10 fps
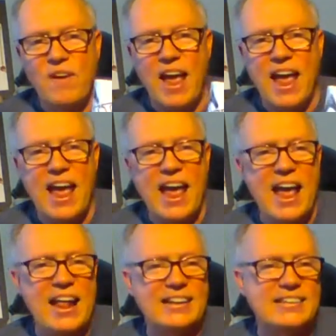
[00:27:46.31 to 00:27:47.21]

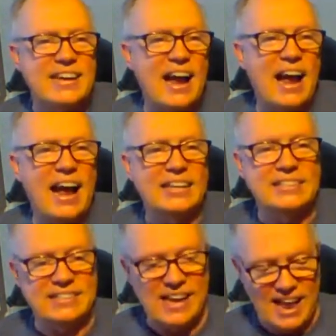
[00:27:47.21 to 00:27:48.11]

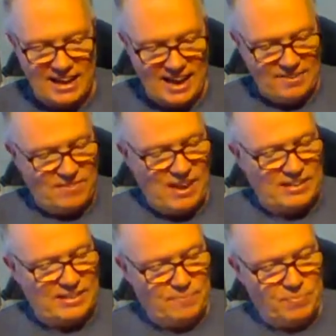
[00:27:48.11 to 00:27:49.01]
Fantastic. I've
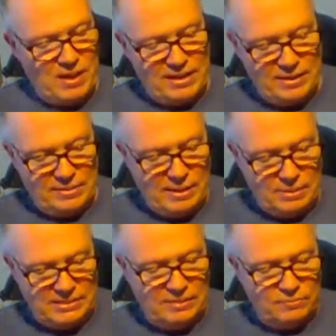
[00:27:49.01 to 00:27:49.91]
got to kind of
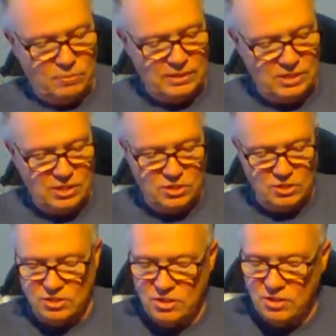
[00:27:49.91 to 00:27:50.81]
get myself one of these
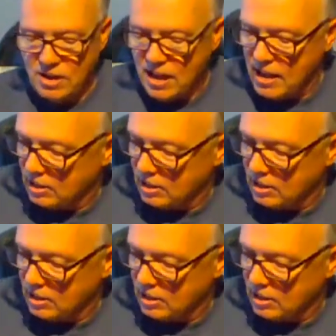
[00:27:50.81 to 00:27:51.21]
t-shirts too.